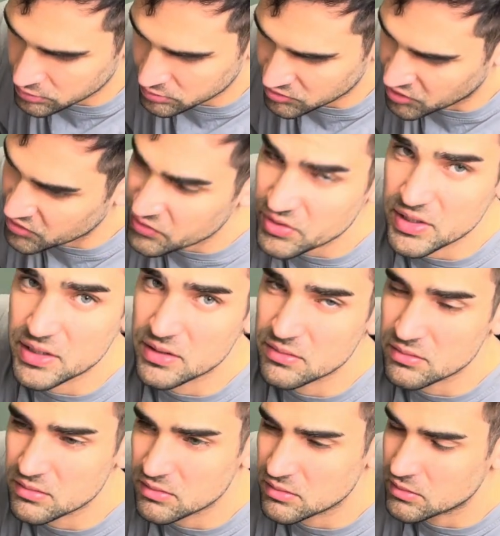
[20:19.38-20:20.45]
don't really
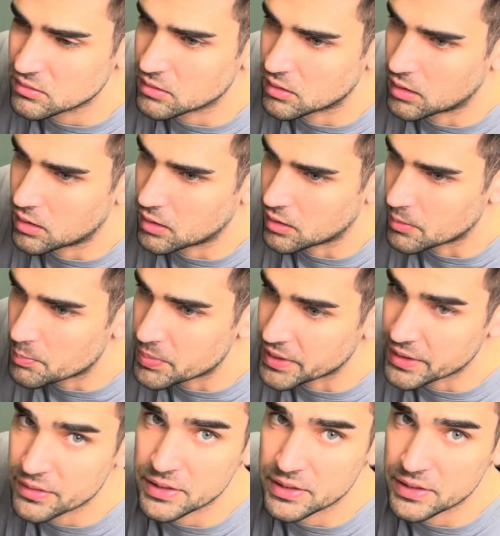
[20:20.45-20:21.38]
appear